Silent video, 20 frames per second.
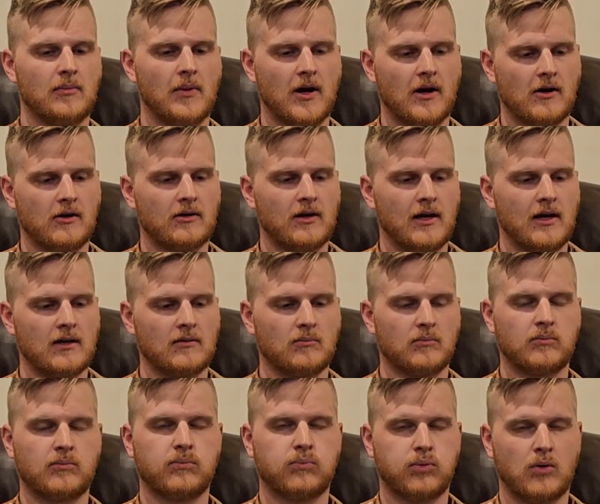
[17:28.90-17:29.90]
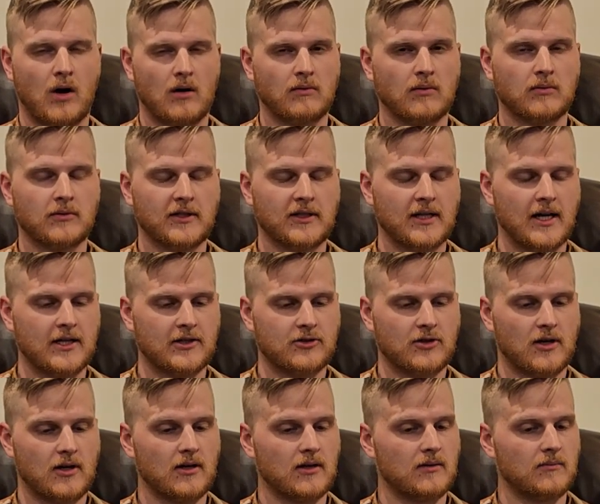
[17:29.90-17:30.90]
barrel and probably
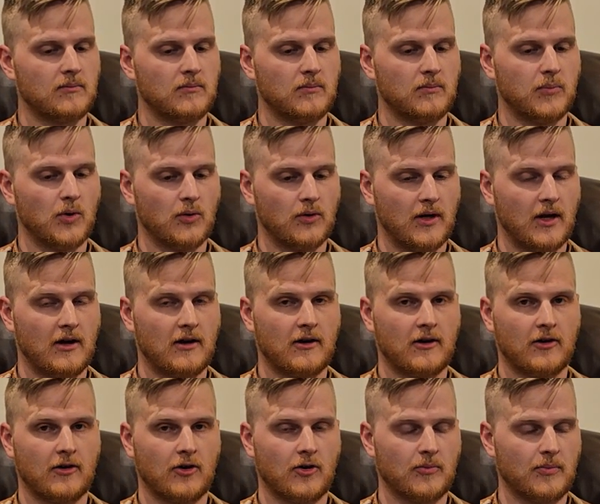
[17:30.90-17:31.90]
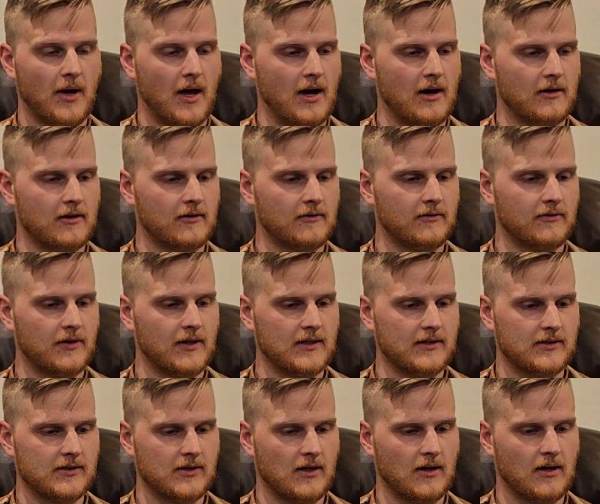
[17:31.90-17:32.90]
nitrated bolt carrier group out of
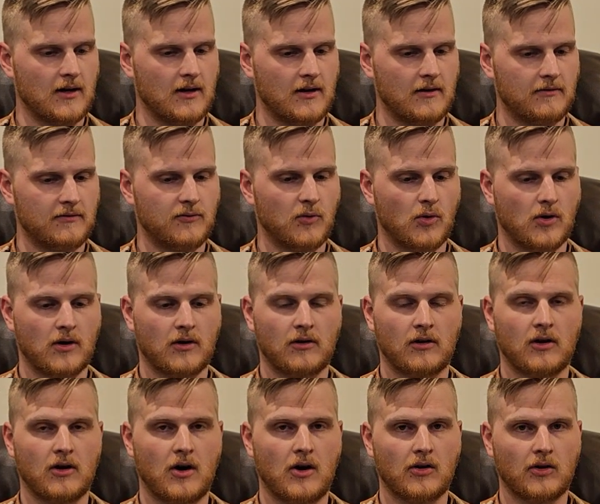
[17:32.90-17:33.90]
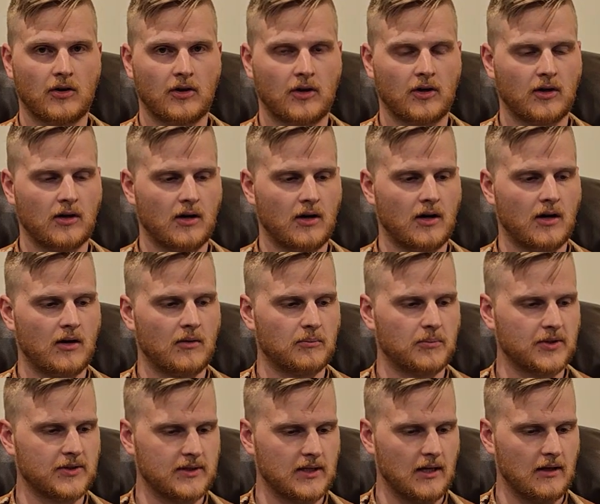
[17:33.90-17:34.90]
this $400
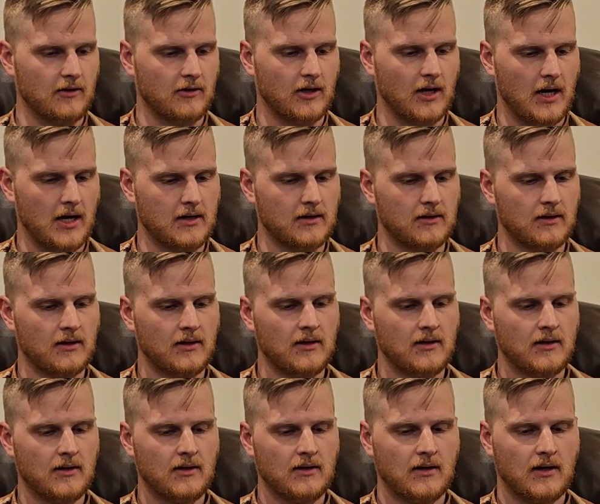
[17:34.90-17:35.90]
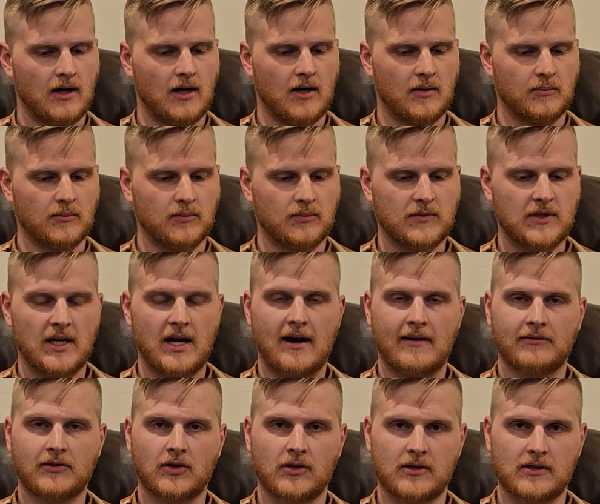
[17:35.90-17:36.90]
put together gun. Did
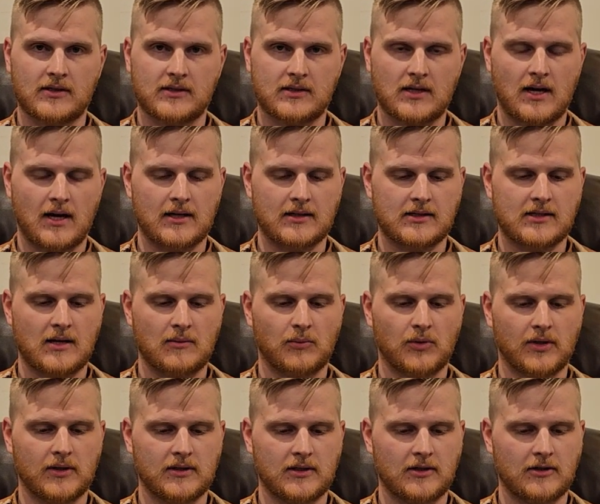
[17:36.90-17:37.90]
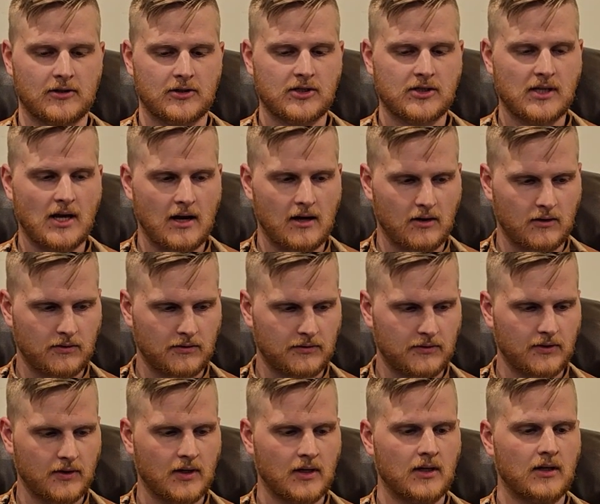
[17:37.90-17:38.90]
have to assemble it yourself,
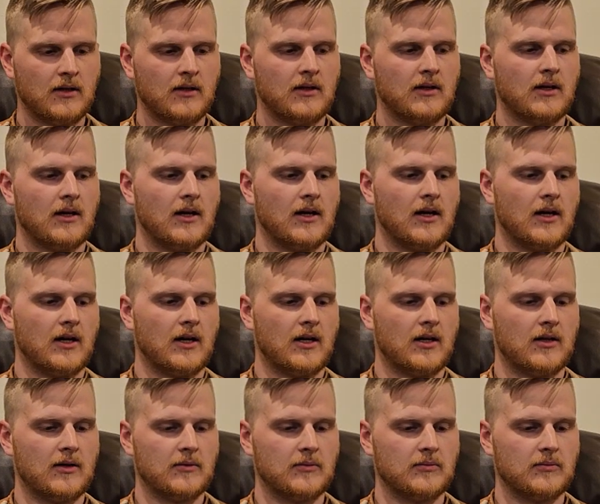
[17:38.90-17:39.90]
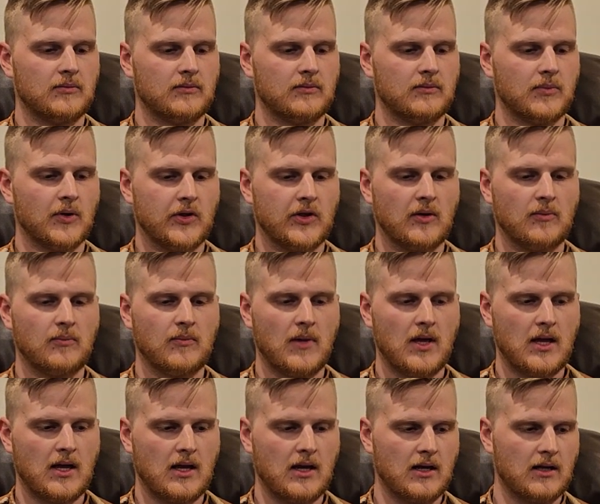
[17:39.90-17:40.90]
but the
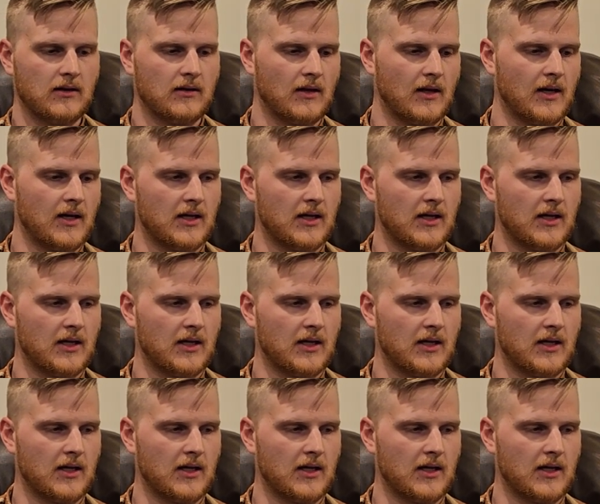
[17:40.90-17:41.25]
main